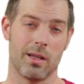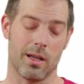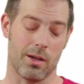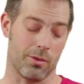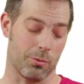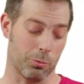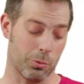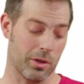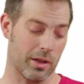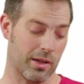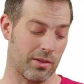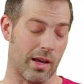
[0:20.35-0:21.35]
I was
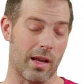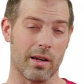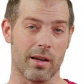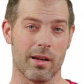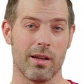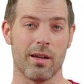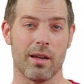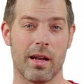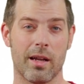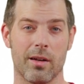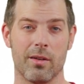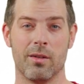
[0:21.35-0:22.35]
really excited, and
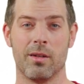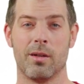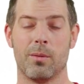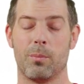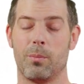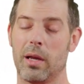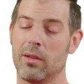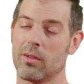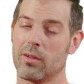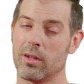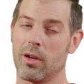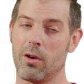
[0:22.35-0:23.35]
I
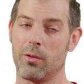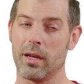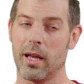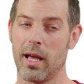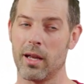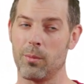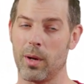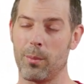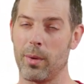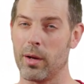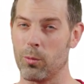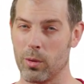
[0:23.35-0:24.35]
basically already had in my
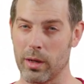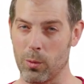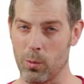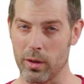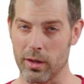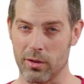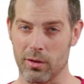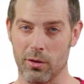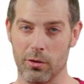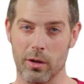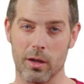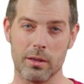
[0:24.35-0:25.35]
mind what I wanted to
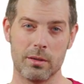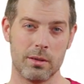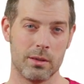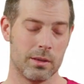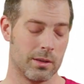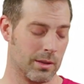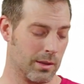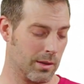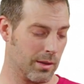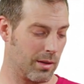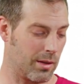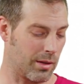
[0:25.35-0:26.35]
draw.
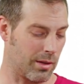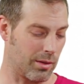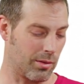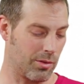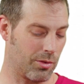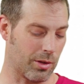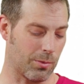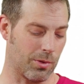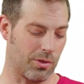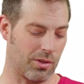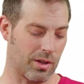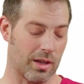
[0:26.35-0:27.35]
The trick
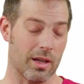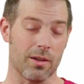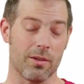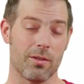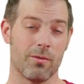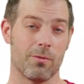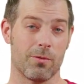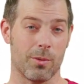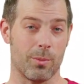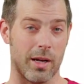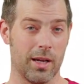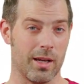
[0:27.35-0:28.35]
was to get
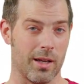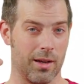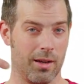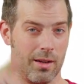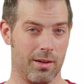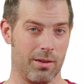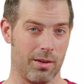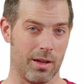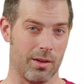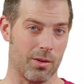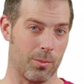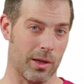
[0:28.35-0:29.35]
from my head
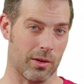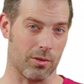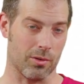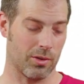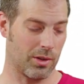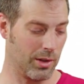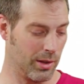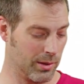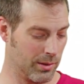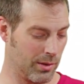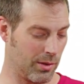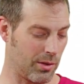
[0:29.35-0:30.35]
into pixels.
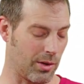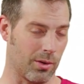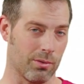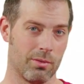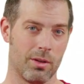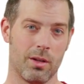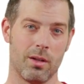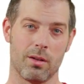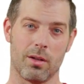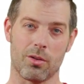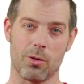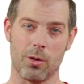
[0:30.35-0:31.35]
So
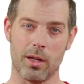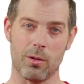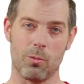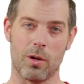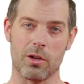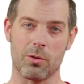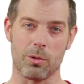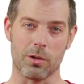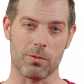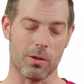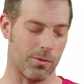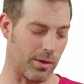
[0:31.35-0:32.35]
let's go ahead and watch the
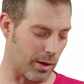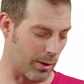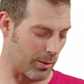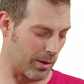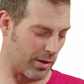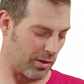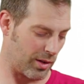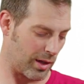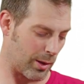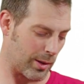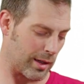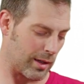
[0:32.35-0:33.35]
workflow video and see
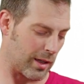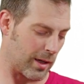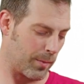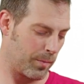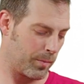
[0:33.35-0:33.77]
how I did that.